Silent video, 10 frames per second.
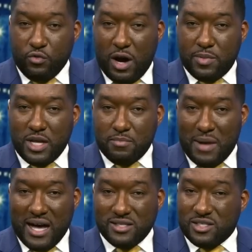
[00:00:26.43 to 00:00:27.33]
Robinette
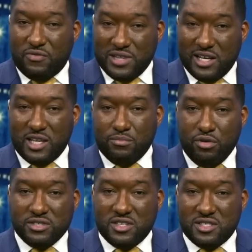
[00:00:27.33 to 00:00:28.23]
Biden's flailing
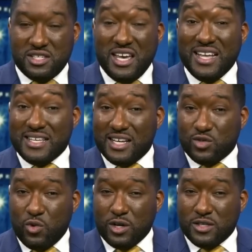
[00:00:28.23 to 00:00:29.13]
presidency. And
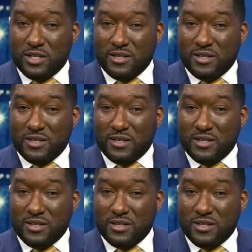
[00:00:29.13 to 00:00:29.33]
guess what?